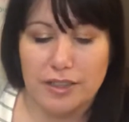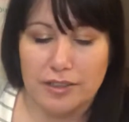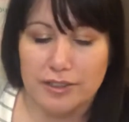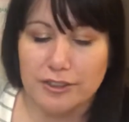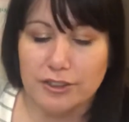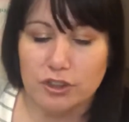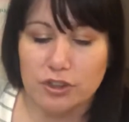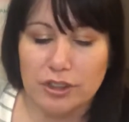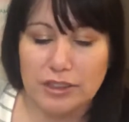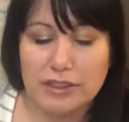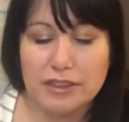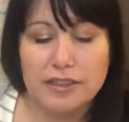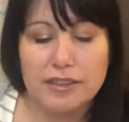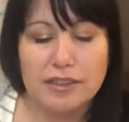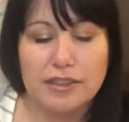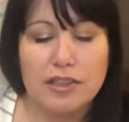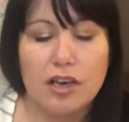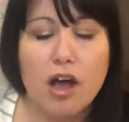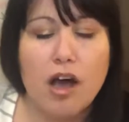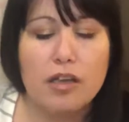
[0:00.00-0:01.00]
this dress is
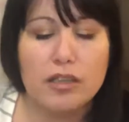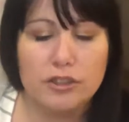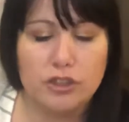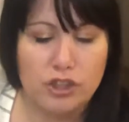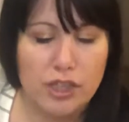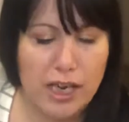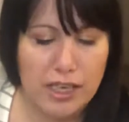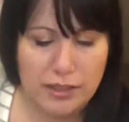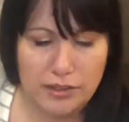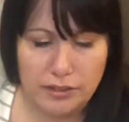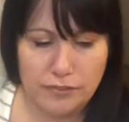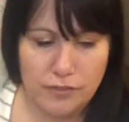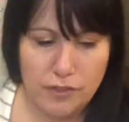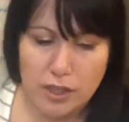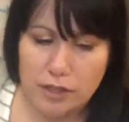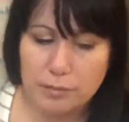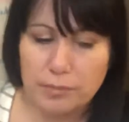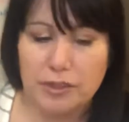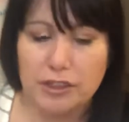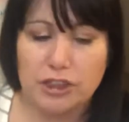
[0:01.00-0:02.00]
at all attractive on
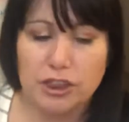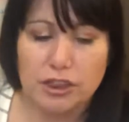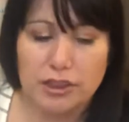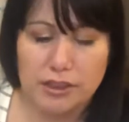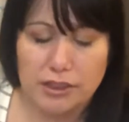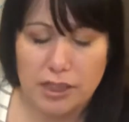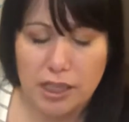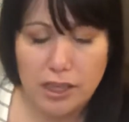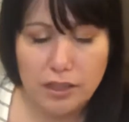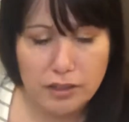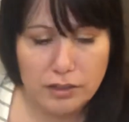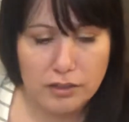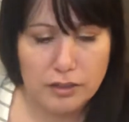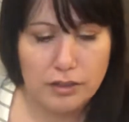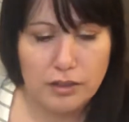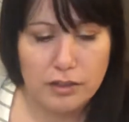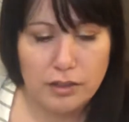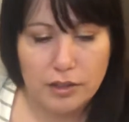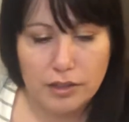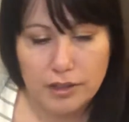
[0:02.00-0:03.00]
me, she said.
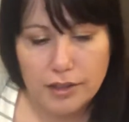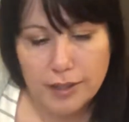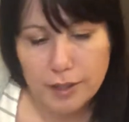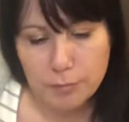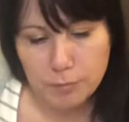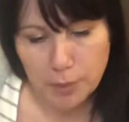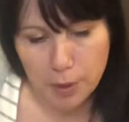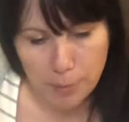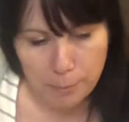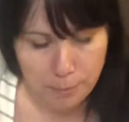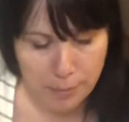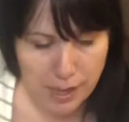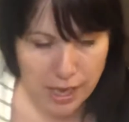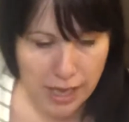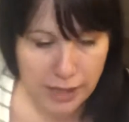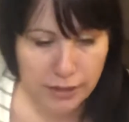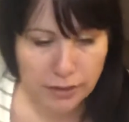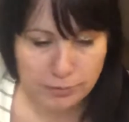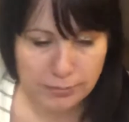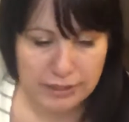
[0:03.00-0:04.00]
But
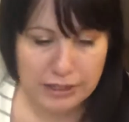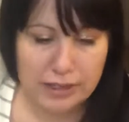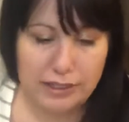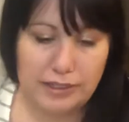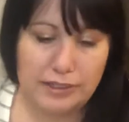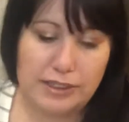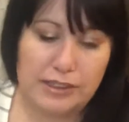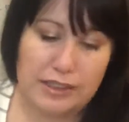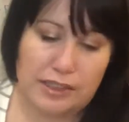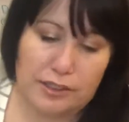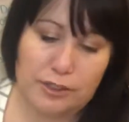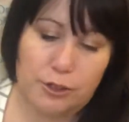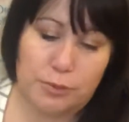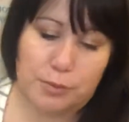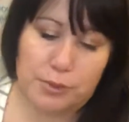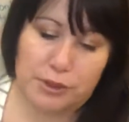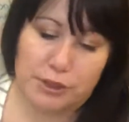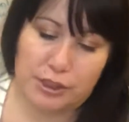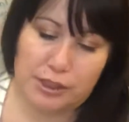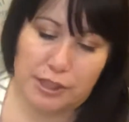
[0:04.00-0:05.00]
madam, said the
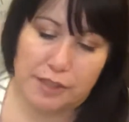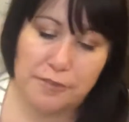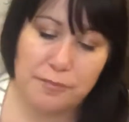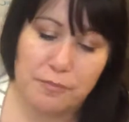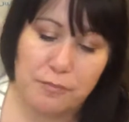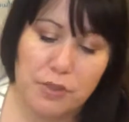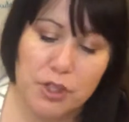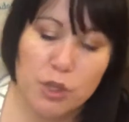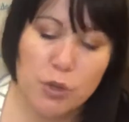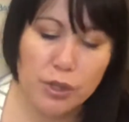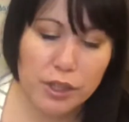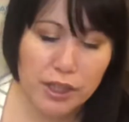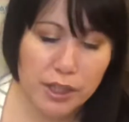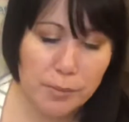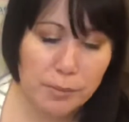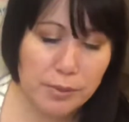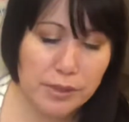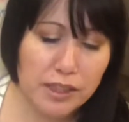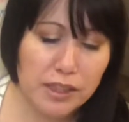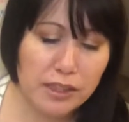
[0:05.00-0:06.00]
salesperson, you are
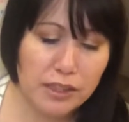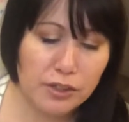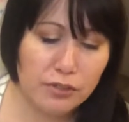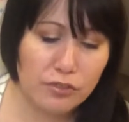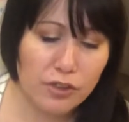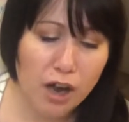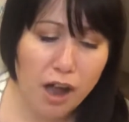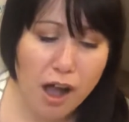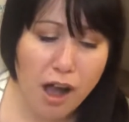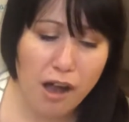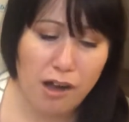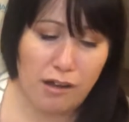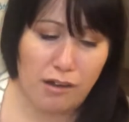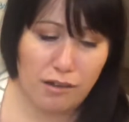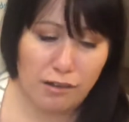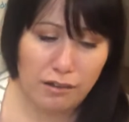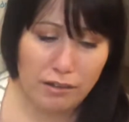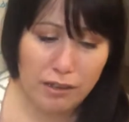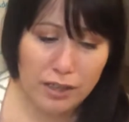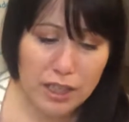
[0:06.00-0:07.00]
completely
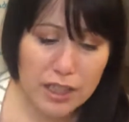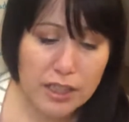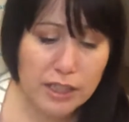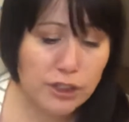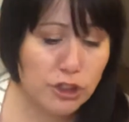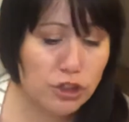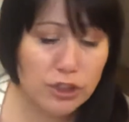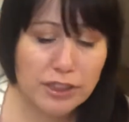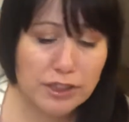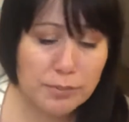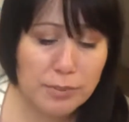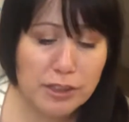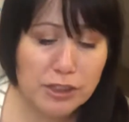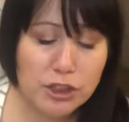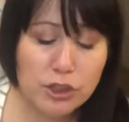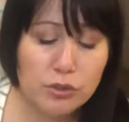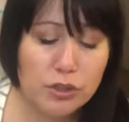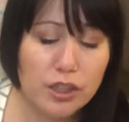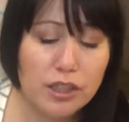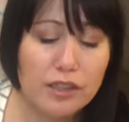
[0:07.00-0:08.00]
wrong. This dress makes
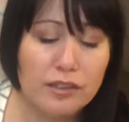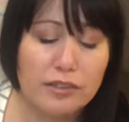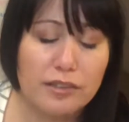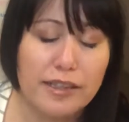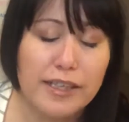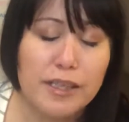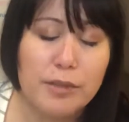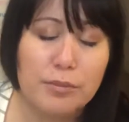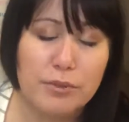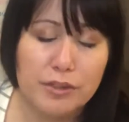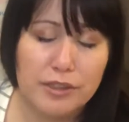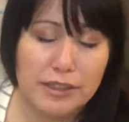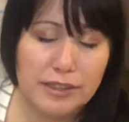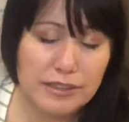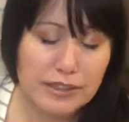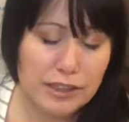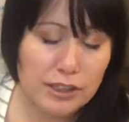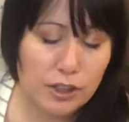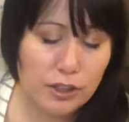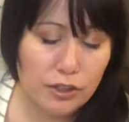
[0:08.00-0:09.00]
you look glamorous
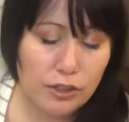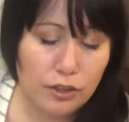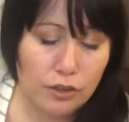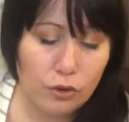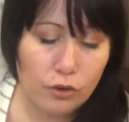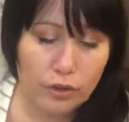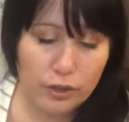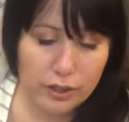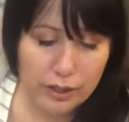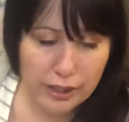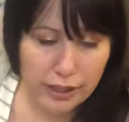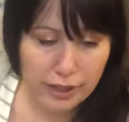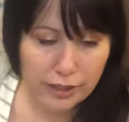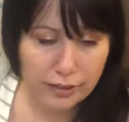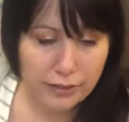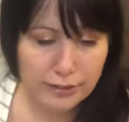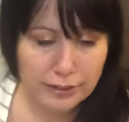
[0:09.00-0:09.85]
and alluring.